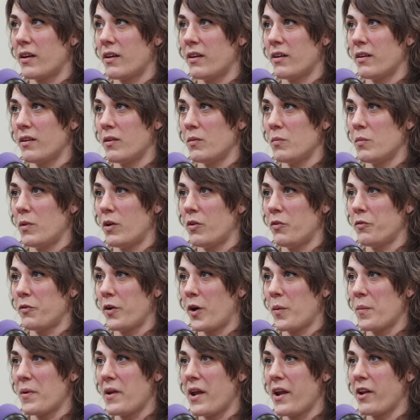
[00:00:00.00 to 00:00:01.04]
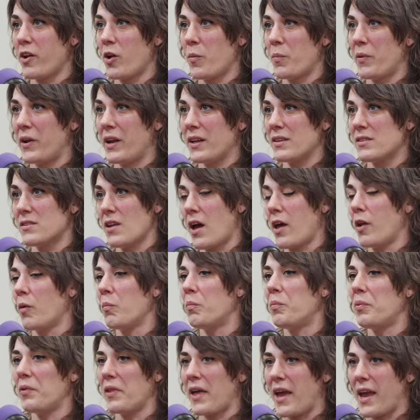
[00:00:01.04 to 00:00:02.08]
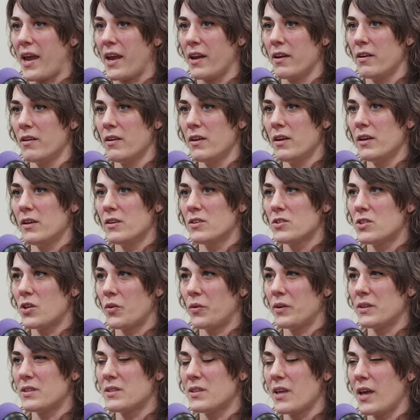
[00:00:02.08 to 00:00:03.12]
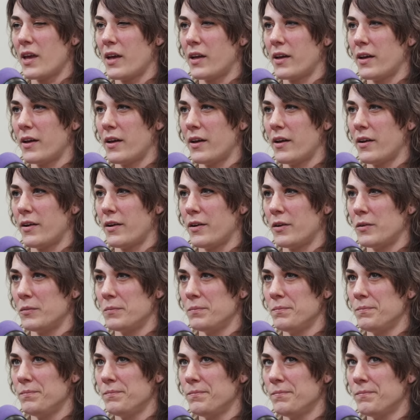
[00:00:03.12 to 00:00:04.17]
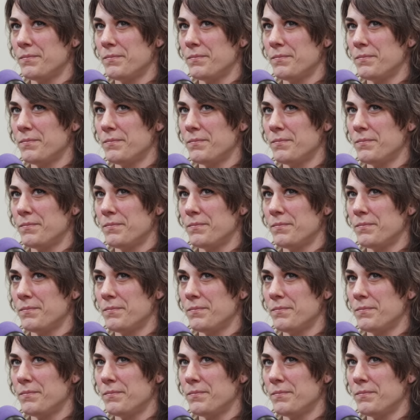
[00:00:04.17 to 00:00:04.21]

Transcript: a Furminator, but it's not a blade. So it's like a,